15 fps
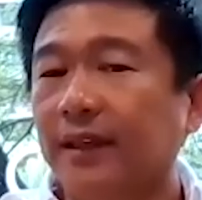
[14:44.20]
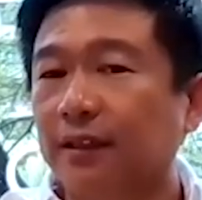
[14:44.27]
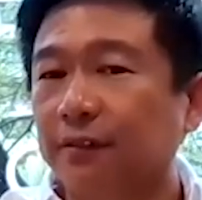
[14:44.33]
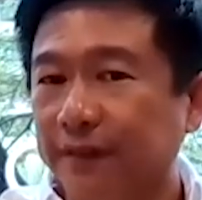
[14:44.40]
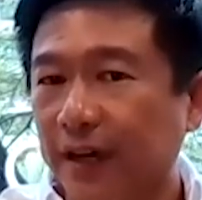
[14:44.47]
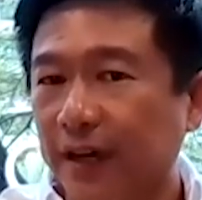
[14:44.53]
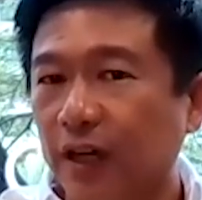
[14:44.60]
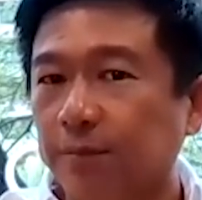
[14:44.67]
in the
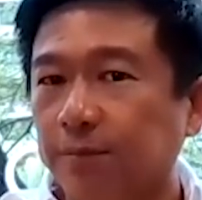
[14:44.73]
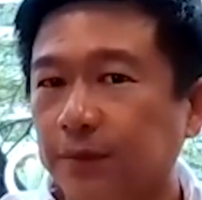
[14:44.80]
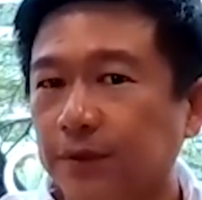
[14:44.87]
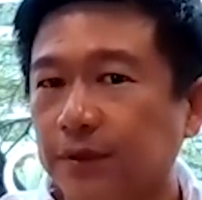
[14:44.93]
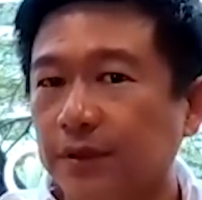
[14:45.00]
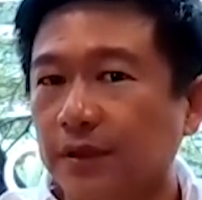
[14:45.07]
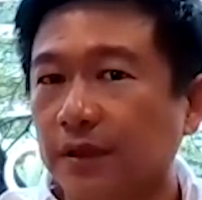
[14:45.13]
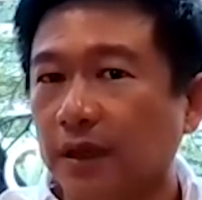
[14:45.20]

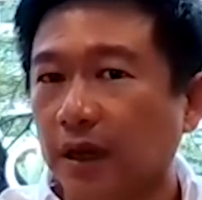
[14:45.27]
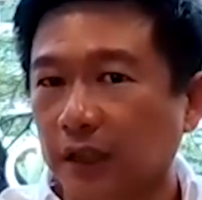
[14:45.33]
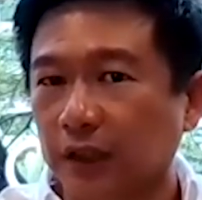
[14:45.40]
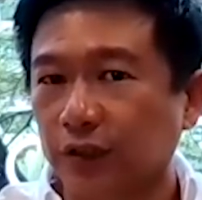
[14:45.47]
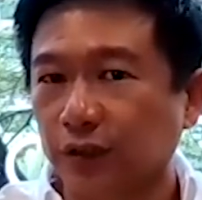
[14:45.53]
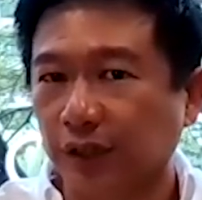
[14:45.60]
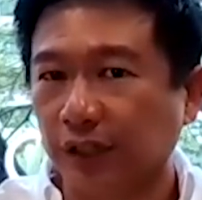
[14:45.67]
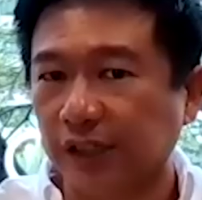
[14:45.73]
developed
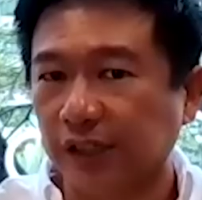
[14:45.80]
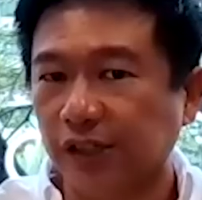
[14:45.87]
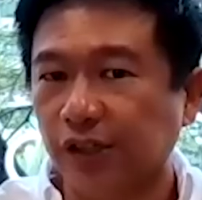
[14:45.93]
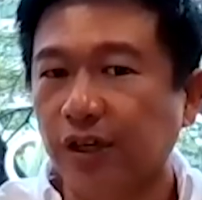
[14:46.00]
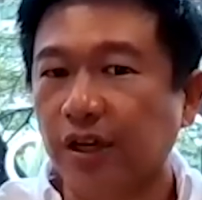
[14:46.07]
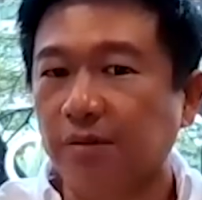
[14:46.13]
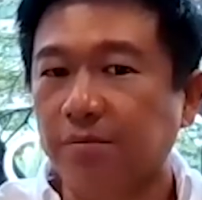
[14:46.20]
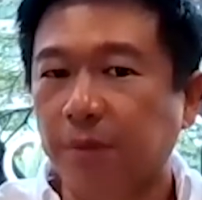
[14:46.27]
countries,
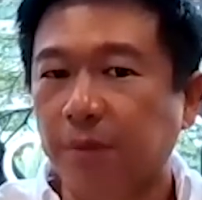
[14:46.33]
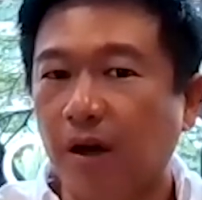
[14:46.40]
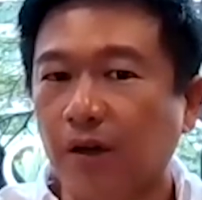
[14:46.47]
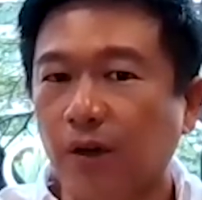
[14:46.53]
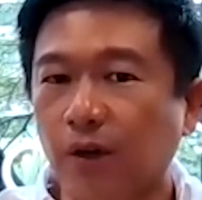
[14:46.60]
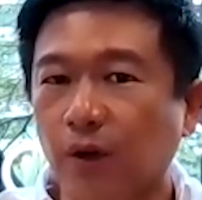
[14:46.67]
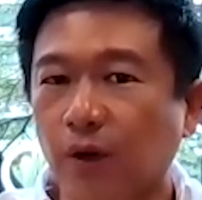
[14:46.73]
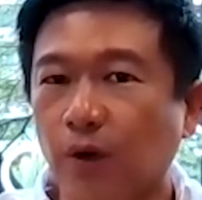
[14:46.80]
you can
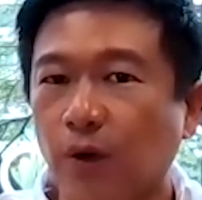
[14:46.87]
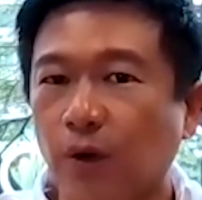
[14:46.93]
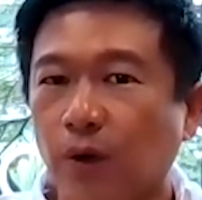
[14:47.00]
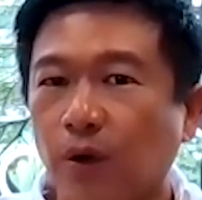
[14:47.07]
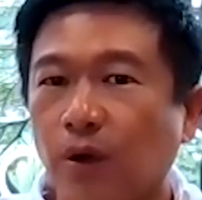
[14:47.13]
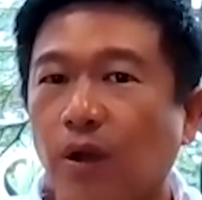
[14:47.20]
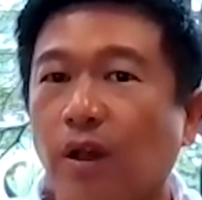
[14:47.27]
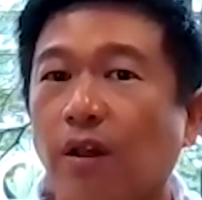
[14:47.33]
borrow
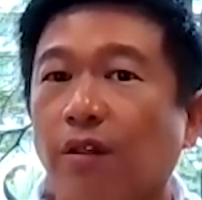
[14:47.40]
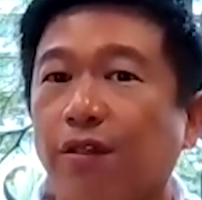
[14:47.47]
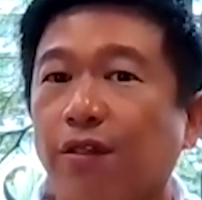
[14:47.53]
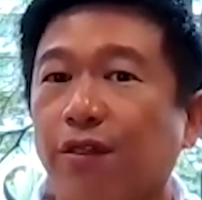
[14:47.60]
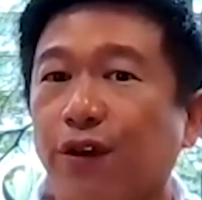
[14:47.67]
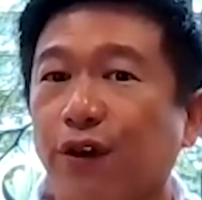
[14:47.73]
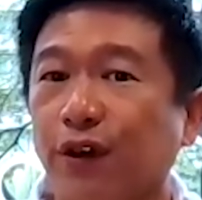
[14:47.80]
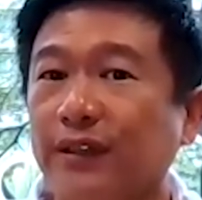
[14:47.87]

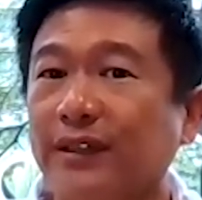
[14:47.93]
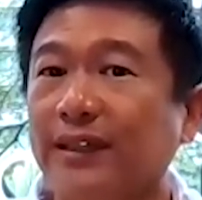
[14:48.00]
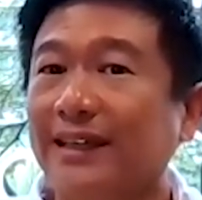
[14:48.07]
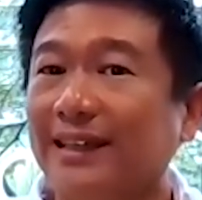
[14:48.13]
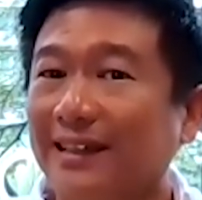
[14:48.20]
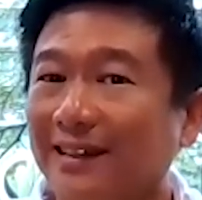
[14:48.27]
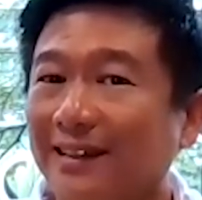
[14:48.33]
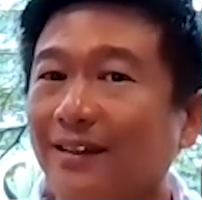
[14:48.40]

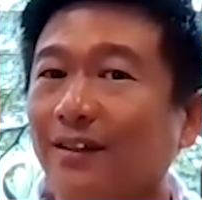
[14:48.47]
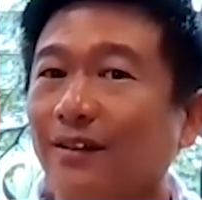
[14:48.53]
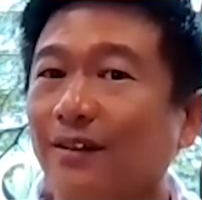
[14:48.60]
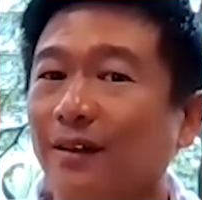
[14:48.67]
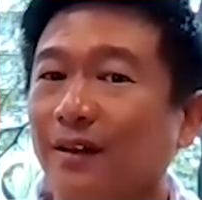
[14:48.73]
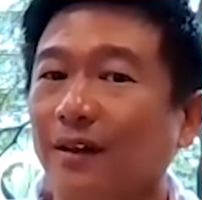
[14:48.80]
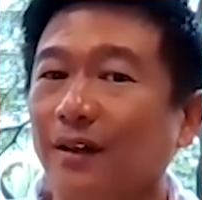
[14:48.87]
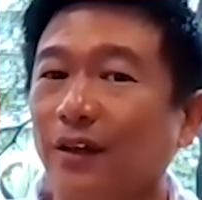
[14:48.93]

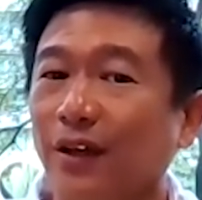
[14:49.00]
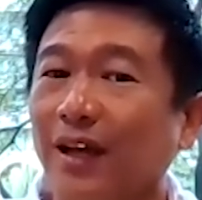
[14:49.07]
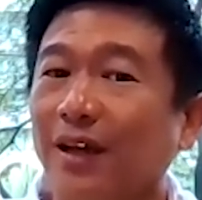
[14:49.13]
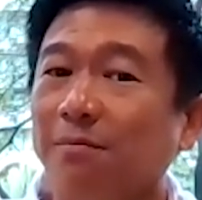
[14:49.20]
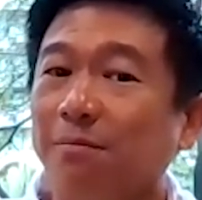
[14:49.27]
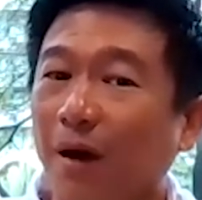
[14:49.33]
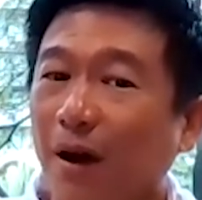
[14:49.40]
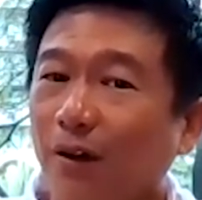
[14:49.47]

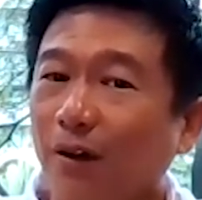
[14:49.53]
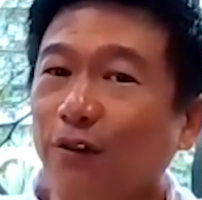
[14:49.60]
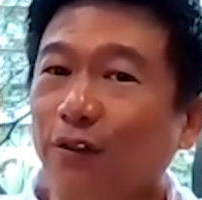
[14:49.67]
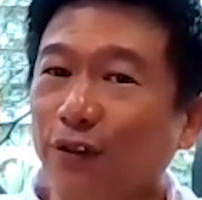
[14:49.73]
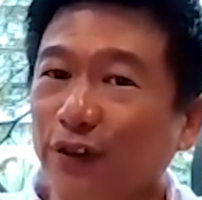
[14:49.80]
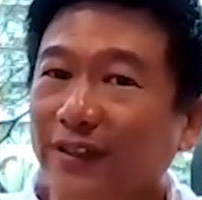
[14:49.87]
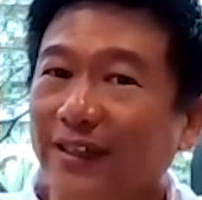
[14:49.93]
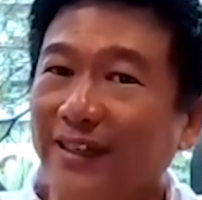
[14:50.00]

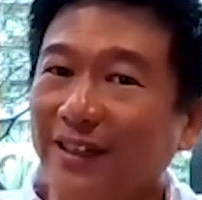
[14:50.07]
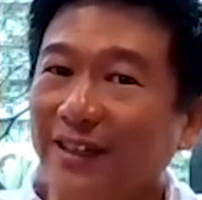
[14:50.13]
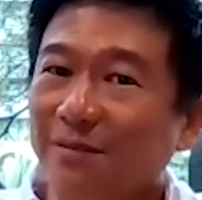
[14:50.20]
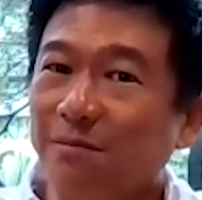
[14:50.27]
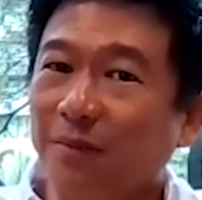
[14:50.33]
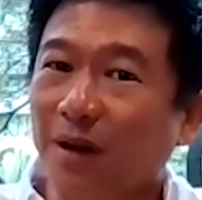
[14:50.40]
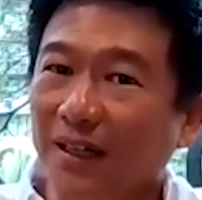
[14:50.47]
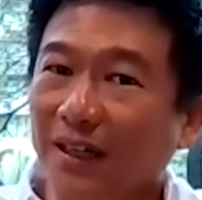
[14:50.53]
30-year
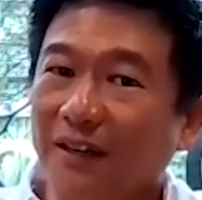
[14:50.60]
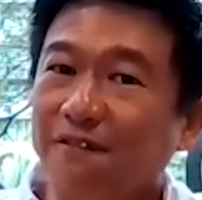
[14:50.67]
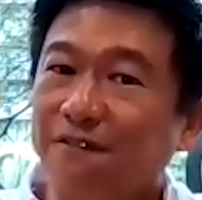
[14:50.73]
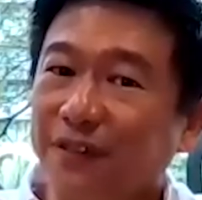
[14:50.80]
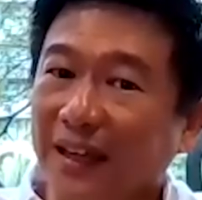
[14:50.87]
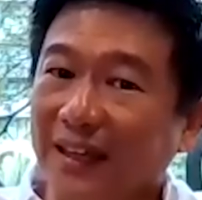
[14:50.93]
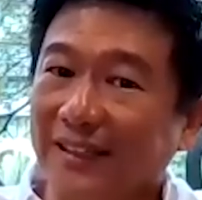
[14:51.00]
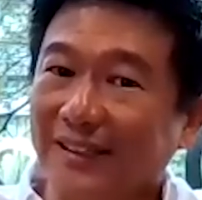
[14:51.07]
money
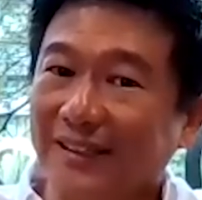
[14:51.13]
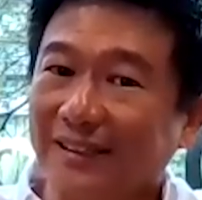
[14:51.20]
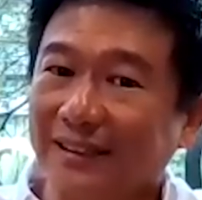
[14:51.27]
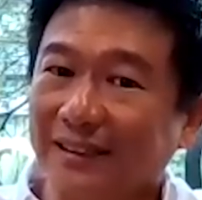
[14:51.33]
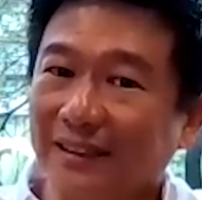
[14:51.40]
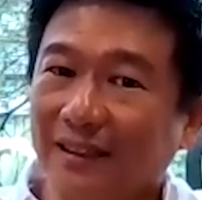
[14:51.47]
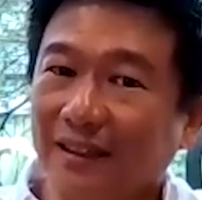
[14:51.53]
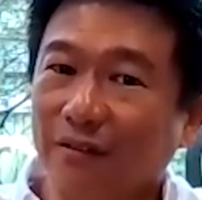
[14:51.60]

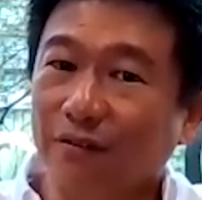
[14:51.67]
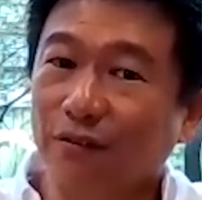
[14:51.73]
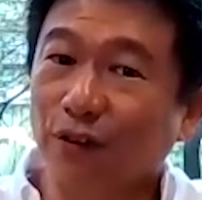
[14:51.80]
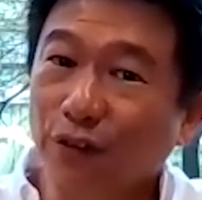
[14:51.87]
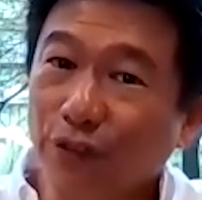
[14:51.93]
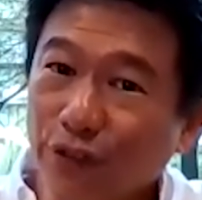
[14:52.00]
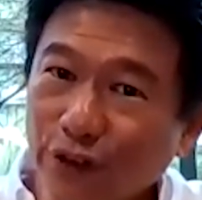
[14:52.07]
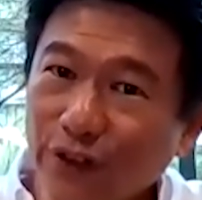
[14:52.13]
fixed
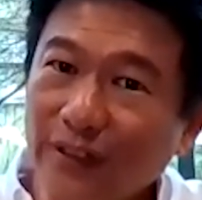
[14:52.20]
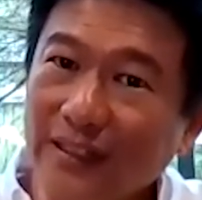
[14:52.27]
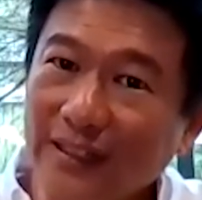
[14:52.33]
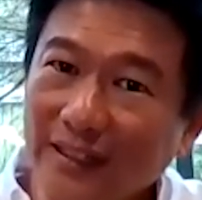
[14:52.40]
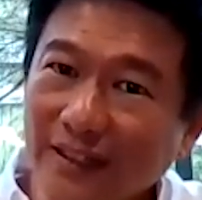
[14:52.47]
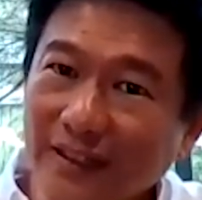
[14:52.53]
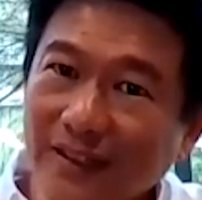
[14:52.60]
for 30